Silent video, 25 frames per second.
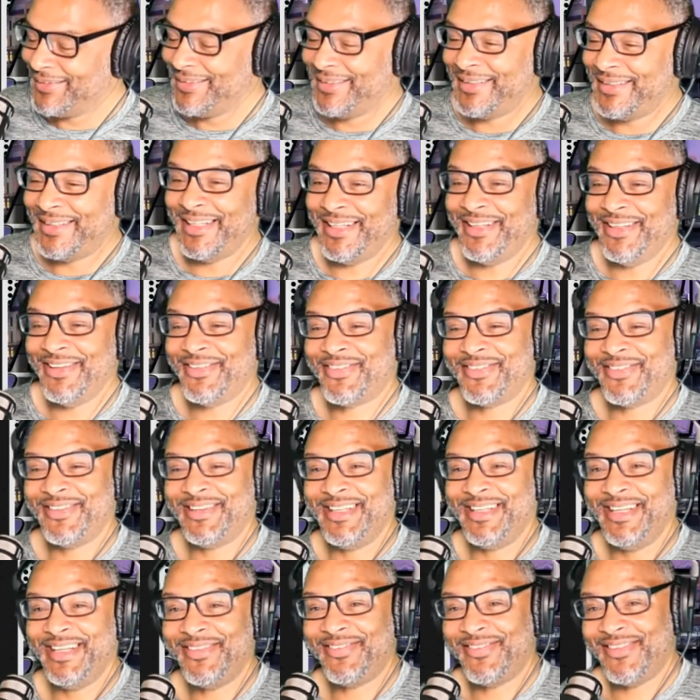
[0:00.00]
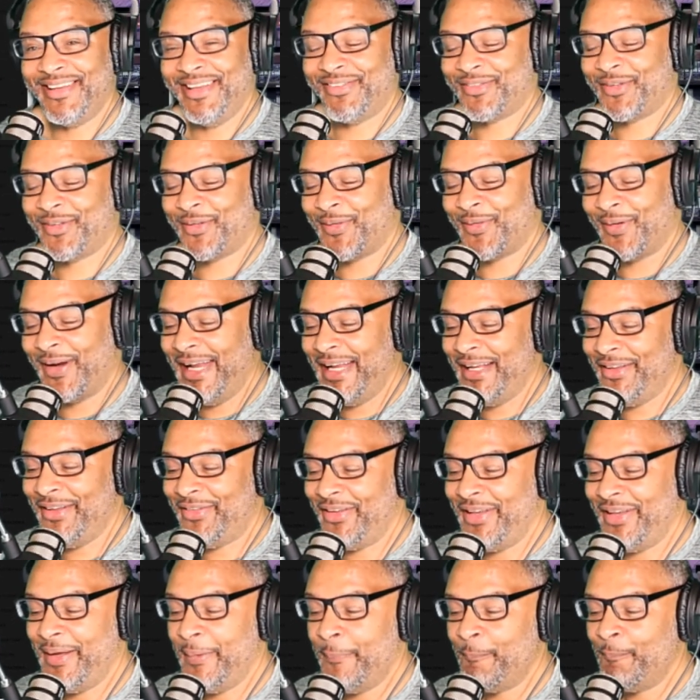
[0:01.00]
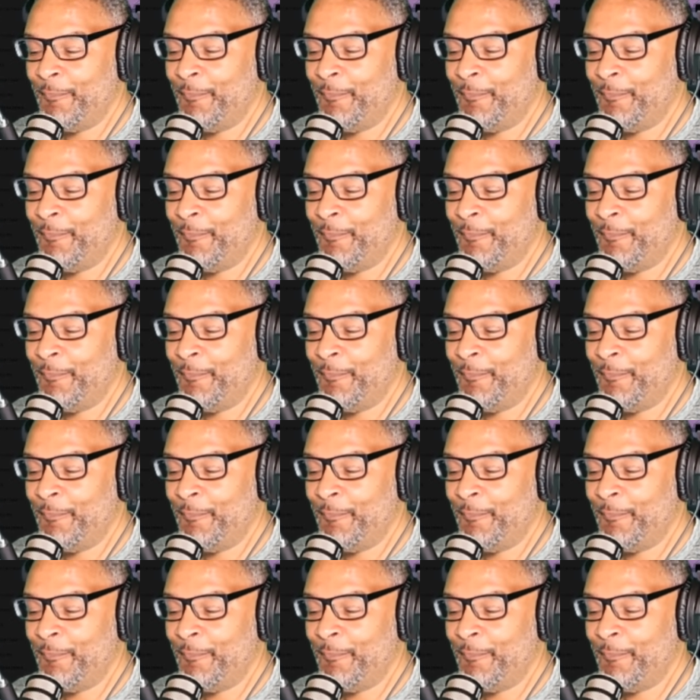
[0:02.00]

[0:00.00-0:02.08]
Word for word: This is this is crazy.